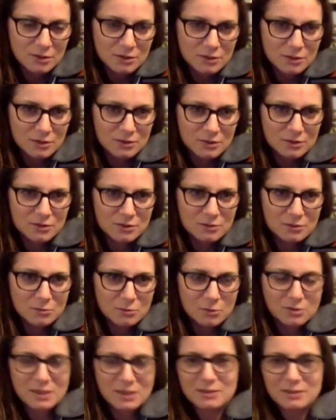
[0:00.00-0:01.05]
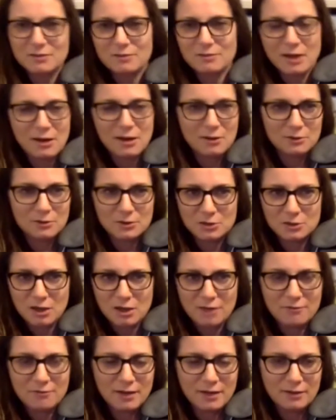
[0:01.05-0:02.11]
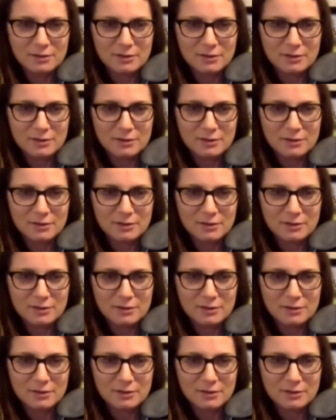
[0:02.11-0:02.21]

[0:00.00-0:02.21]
Just, we'll take the chop vow